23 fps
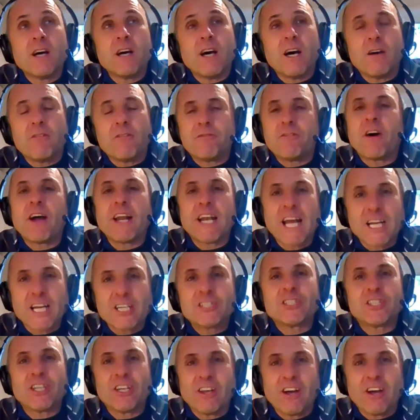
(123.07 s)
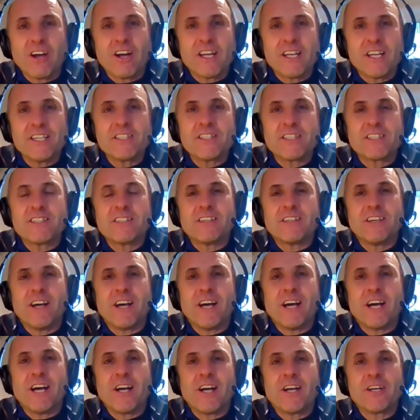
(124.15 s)
financialized
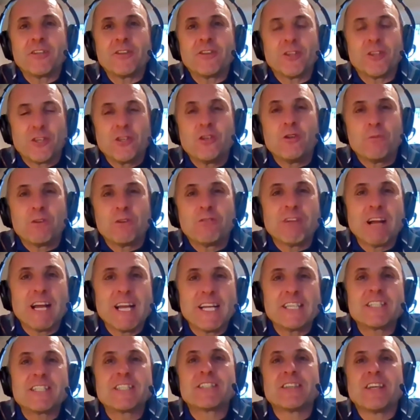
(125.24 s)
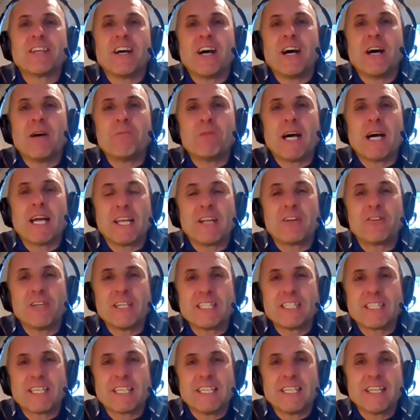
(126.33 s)
the human race, and
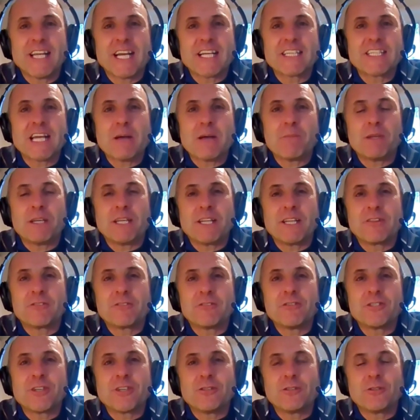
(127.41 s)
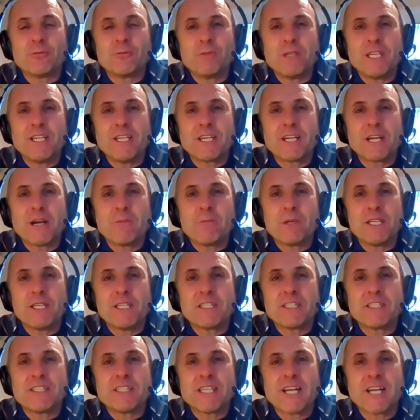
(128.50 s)
increasingly that's happening through social media
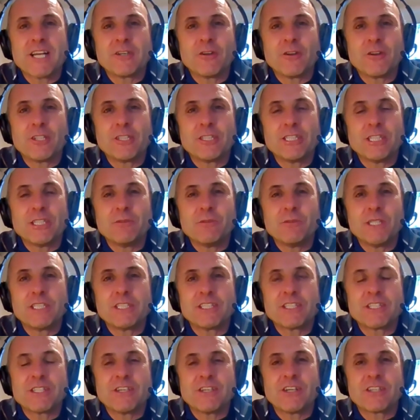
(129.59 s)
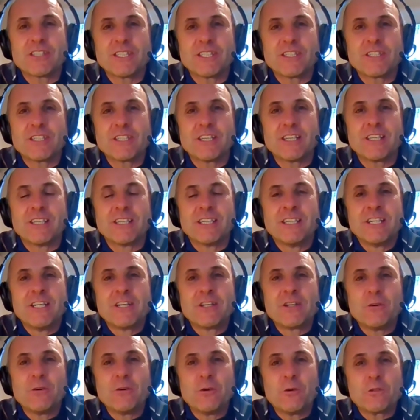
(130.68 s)
companies and technology, which are starting to
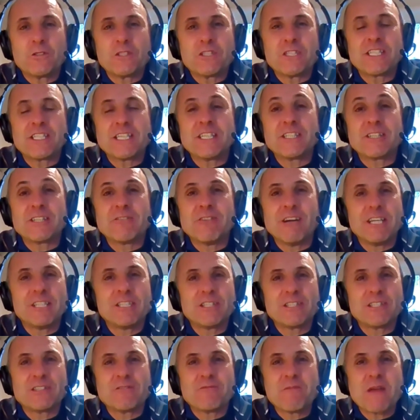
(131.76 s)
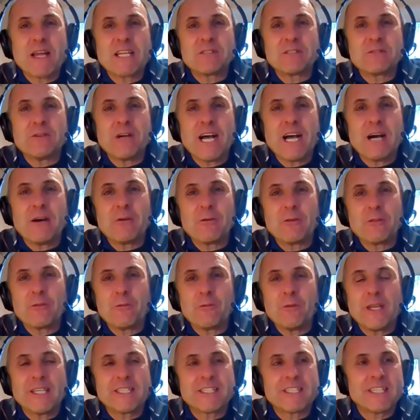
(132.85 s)
cause disintegrations of mental health.
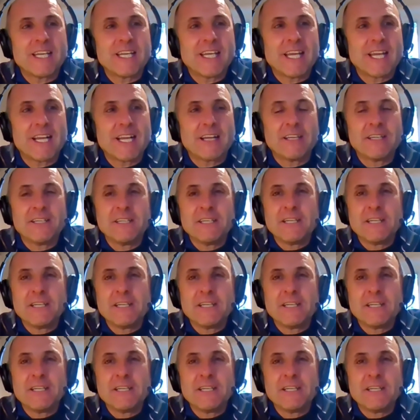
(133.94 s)
We're seeing